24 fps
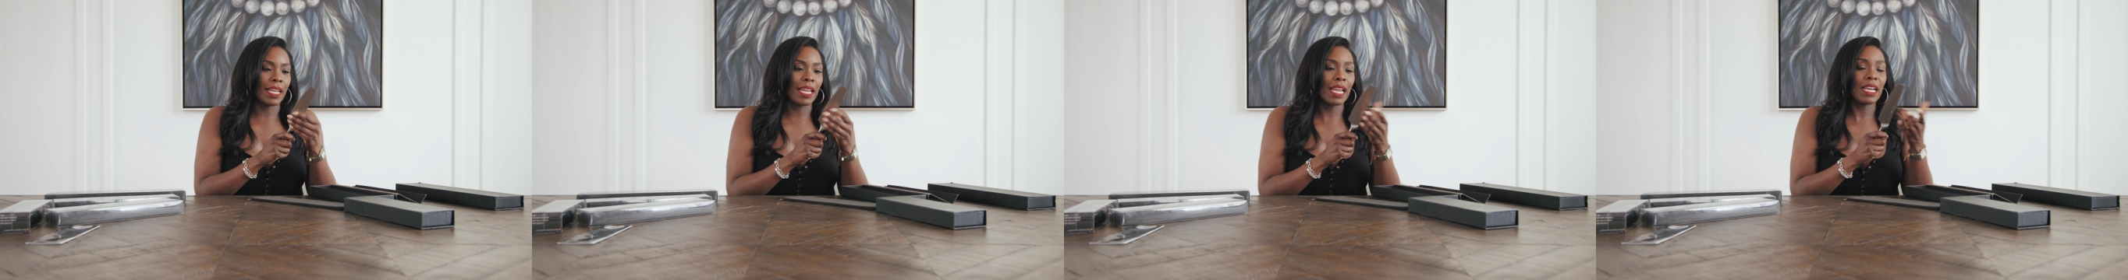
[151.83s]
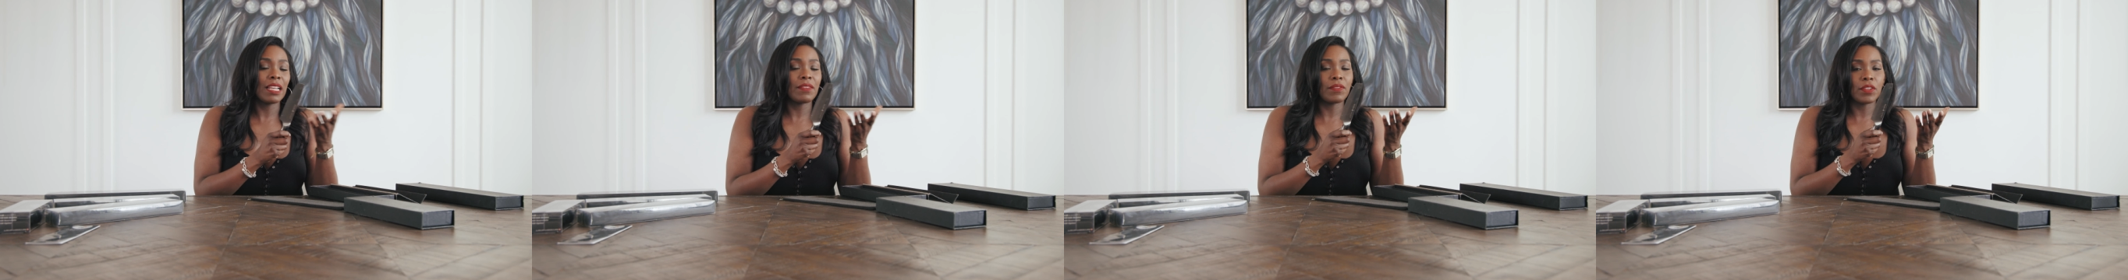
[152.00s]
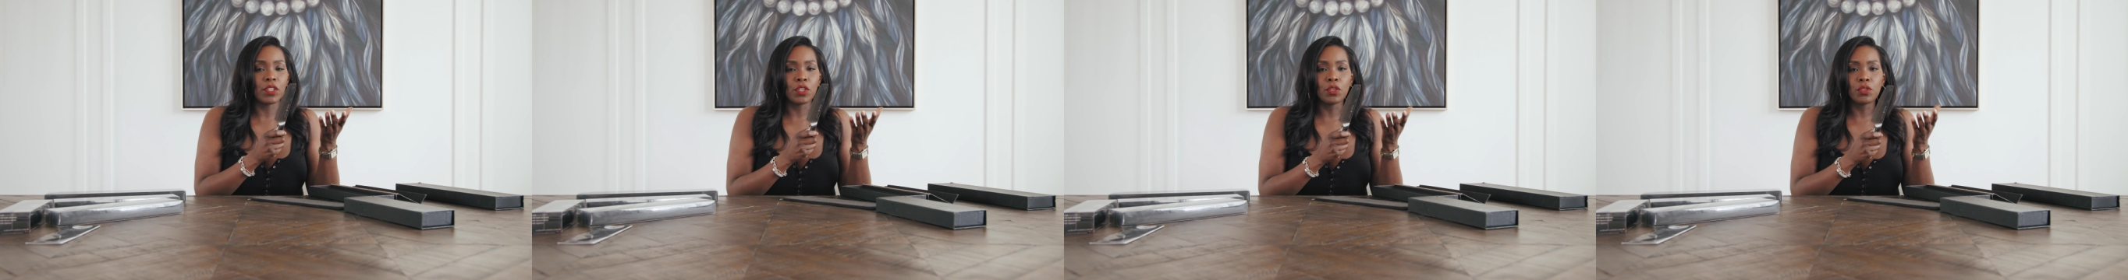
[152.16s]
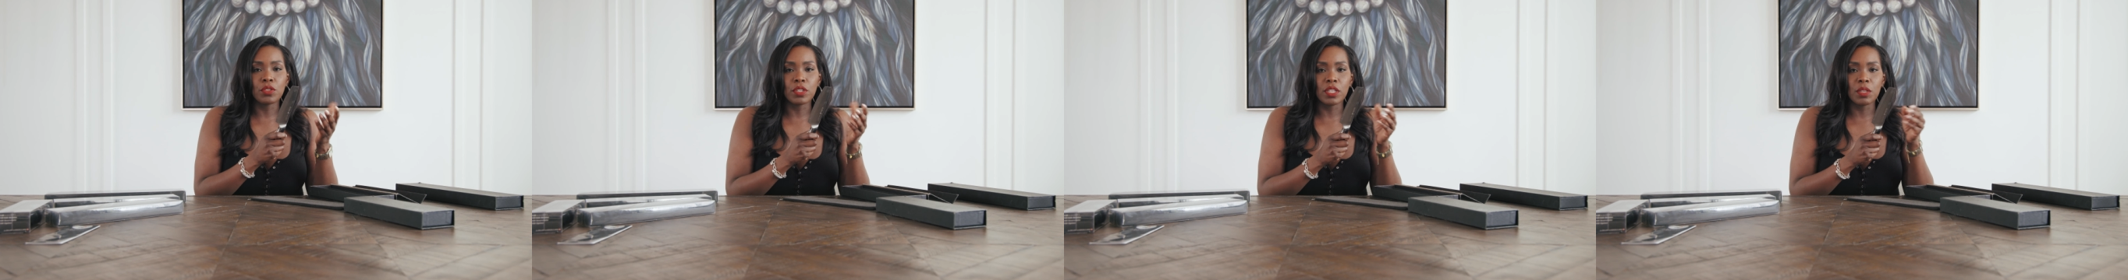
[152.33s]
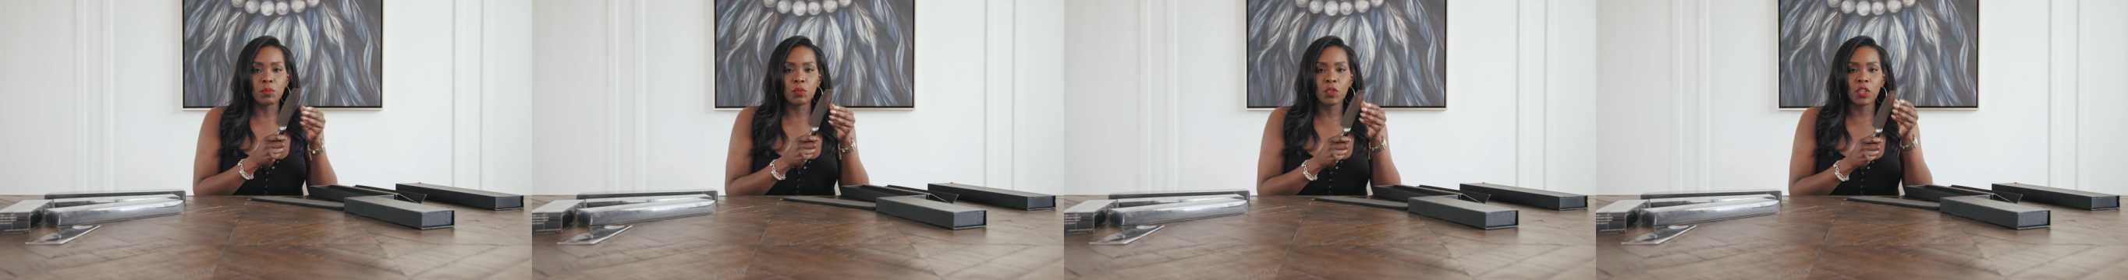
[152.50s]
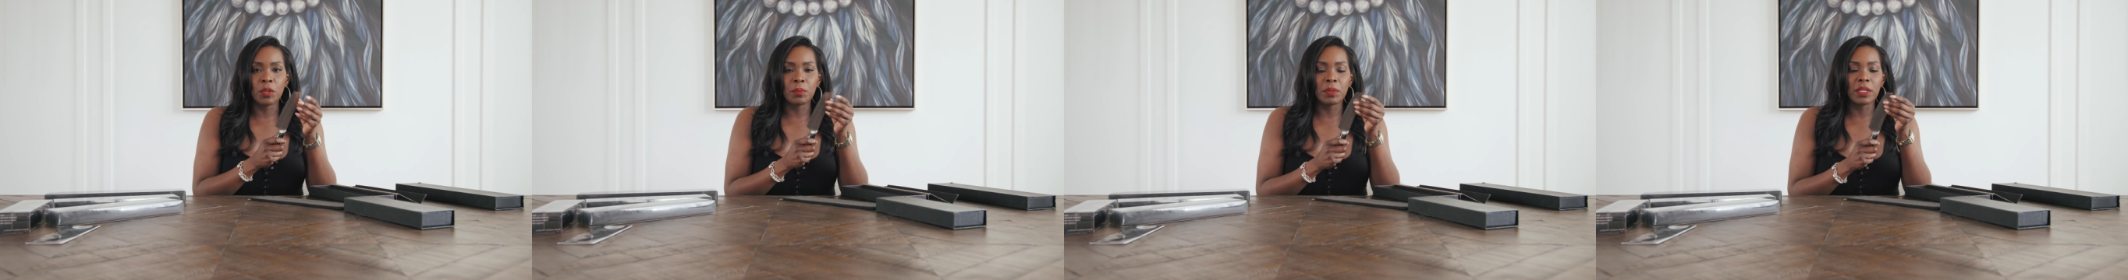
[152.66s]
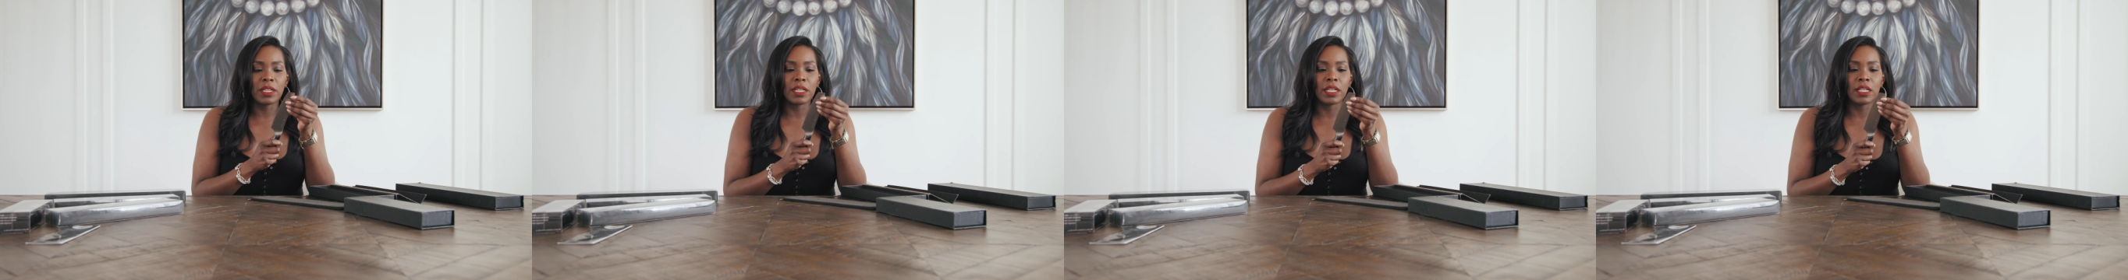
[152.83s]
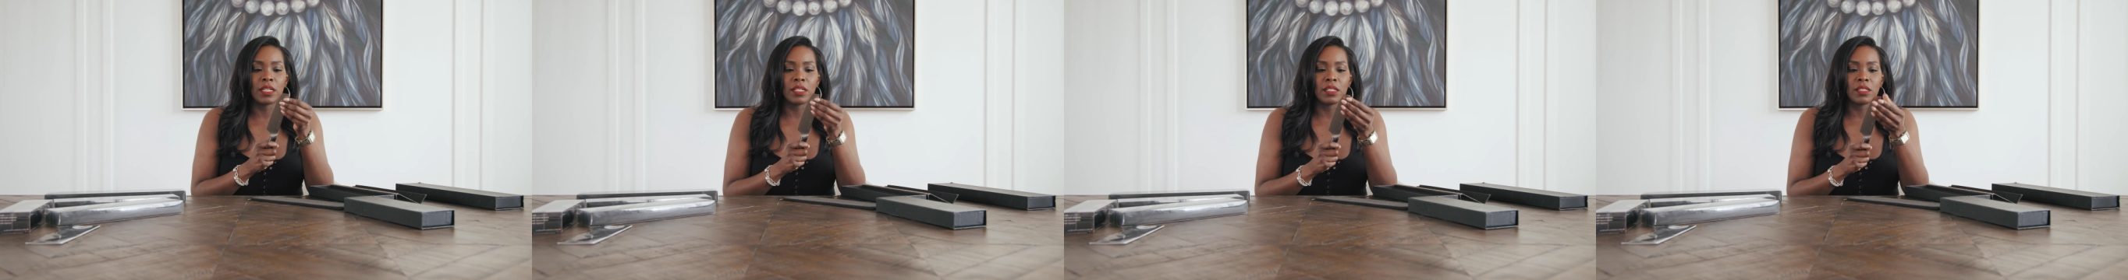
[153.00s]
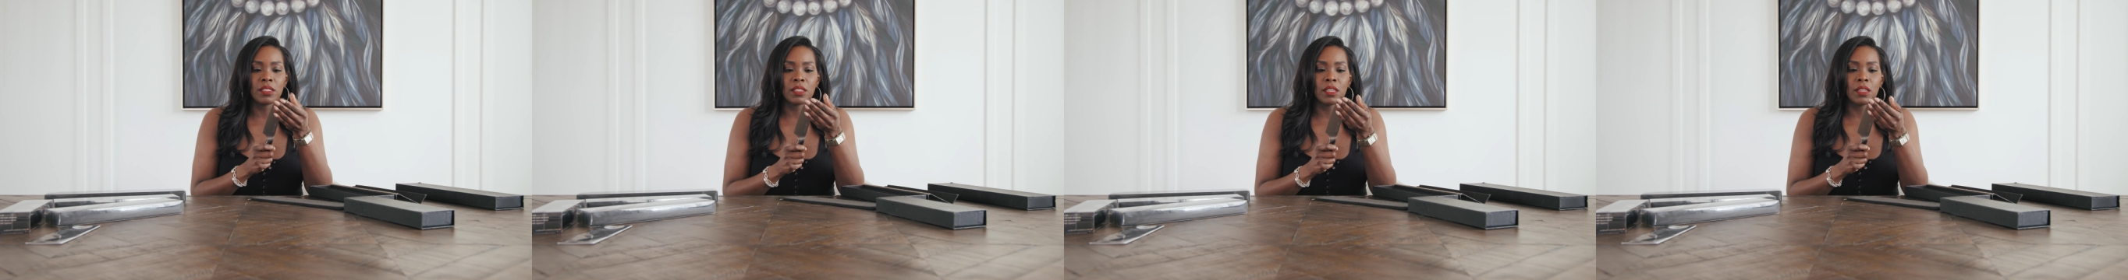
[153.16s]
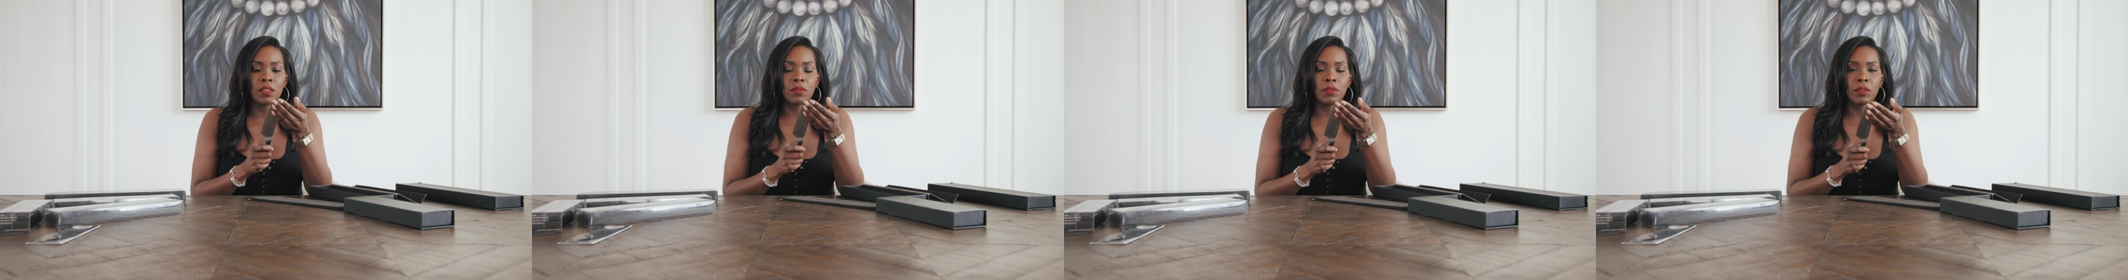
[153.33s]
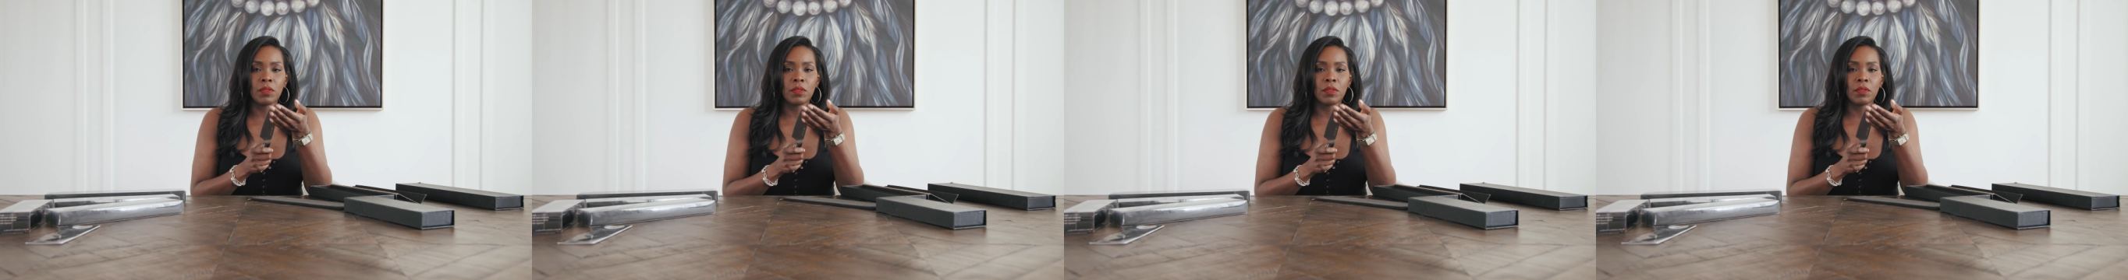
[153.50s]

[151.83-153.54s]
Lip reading: can't even use it anymore because